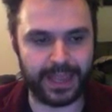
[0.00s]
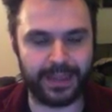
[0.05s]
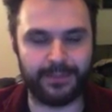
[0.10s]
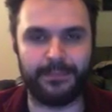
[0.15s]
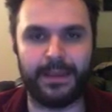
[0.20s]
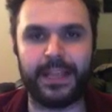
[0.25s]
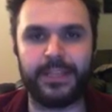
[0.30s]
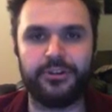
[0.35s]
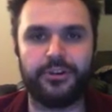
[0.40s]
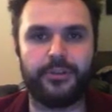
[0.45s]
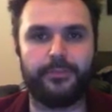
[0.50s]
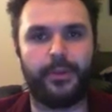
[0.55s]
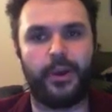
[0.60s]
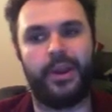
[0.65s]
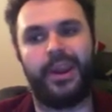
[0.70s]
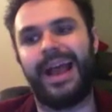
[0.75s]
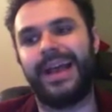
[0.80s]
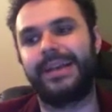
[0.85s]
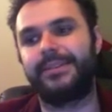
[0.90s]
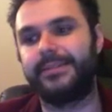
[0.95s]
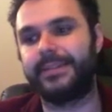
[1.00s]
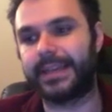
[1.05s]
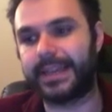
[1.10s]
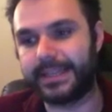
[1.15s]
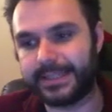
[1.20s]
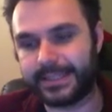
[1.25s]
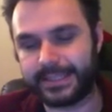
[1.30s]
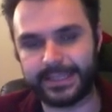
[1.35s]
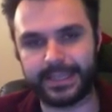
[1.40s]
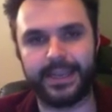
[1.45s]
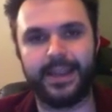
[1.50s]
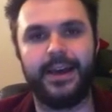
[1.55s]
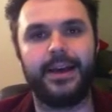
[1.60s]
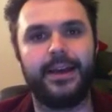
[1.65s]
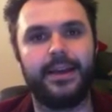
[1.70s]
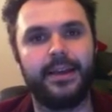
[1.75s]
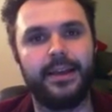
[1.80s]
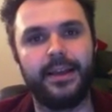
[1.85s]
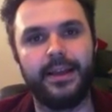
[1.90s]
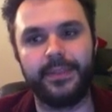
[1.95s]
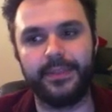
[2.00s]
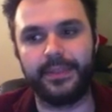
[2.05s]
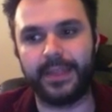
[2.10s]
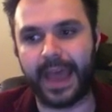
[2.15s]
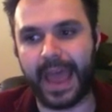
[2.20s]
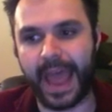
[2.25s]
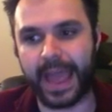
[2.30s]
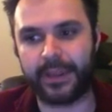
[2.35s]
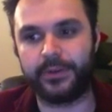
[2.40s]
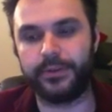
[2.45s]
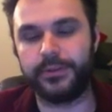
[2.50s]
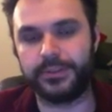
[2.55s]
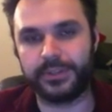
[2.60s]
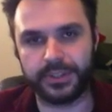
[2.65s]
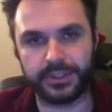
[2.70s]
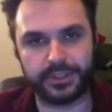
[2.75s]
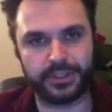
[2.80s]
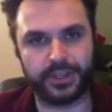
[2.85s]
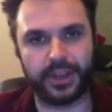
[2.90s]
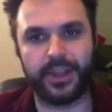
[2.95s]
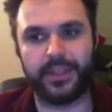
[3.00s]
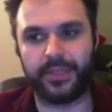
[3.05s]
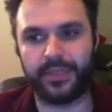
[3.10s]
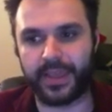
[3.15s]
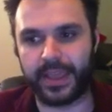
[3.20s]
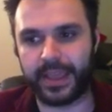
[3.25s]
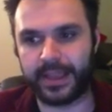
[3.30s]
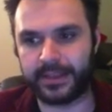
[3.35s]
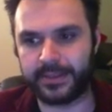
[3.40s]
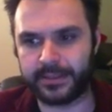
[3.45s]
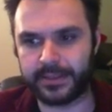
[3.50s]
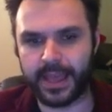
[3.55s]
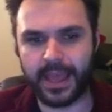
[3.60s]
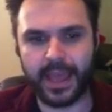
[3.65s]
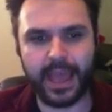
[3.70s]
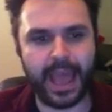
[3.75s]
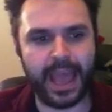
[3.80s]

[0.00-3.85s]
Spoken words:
It means your opponent has to consider the angles on certain things.